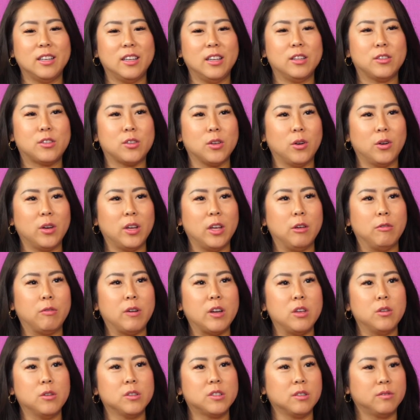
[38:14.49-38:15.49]
So if
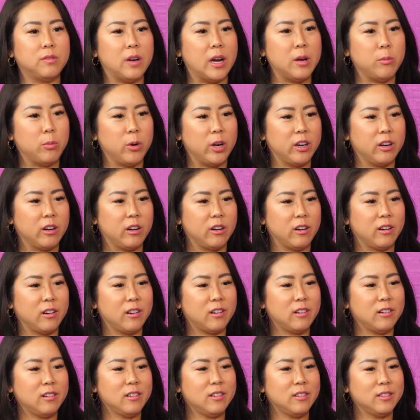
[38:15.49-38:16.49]
I use a
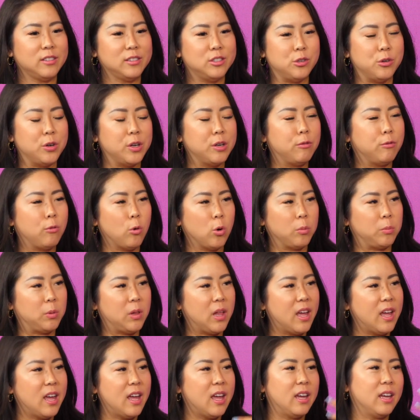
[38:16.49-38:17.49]
vibrator during
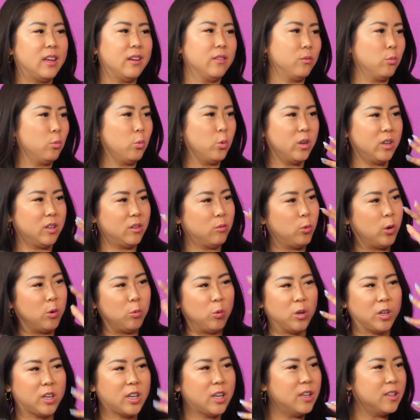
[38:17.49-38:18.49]
foreplay, when
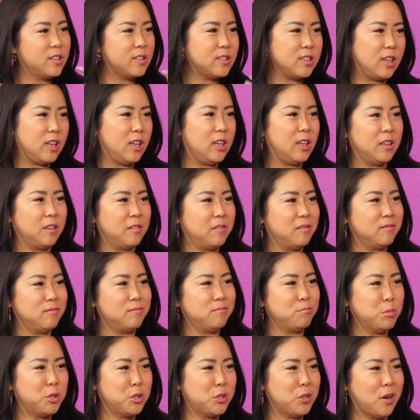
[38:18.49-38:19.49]
we're kissing
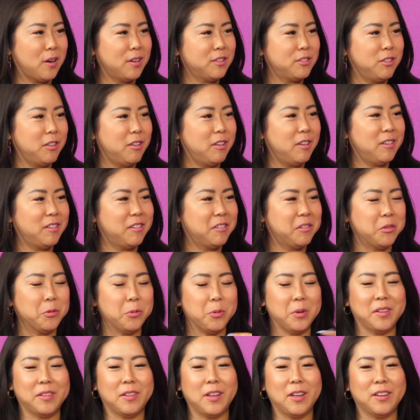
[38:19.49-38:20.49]
and massaging and
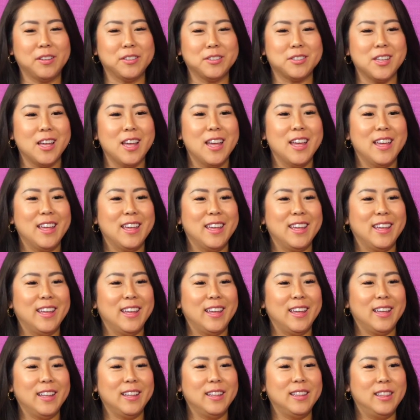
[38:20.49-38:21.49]
doing things,
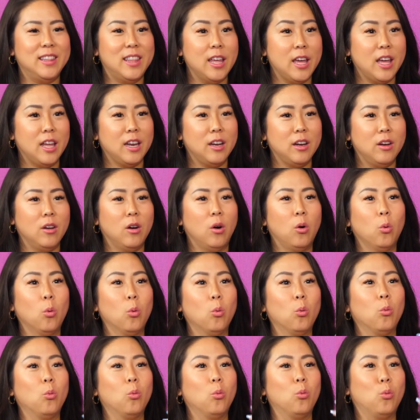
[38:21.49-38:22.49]
then
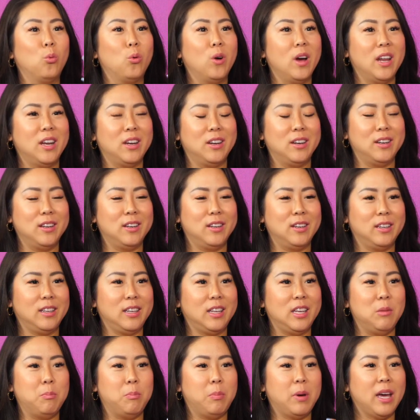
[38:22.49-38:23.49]
when
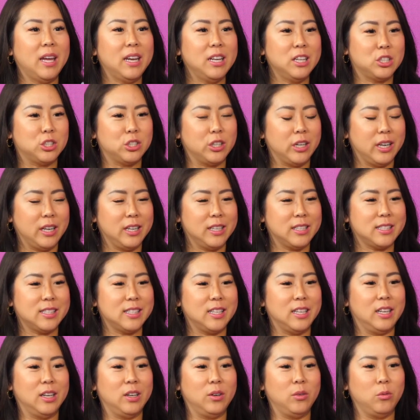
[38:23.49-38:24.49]
he penetrates
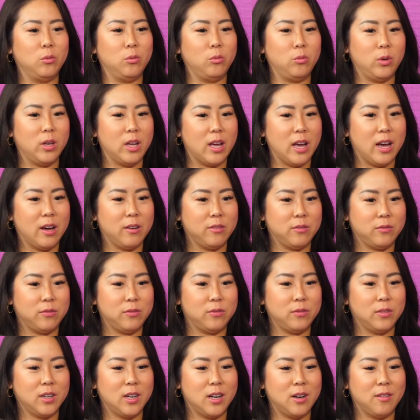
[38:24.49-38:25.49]
and we have
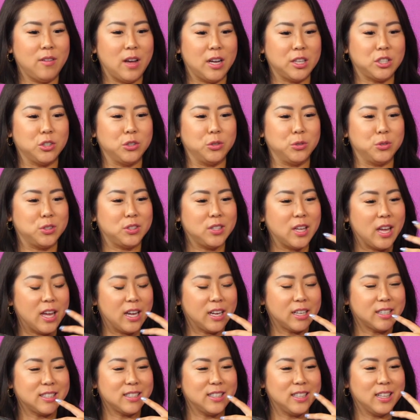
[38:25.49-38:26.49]
vaginal
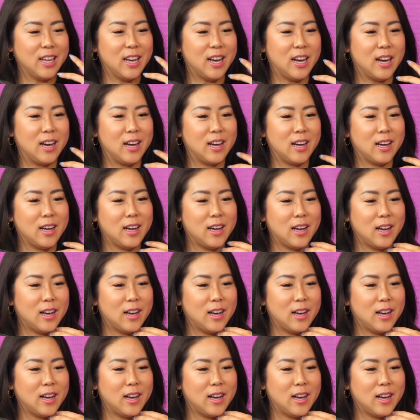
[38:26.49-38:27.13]
sex, I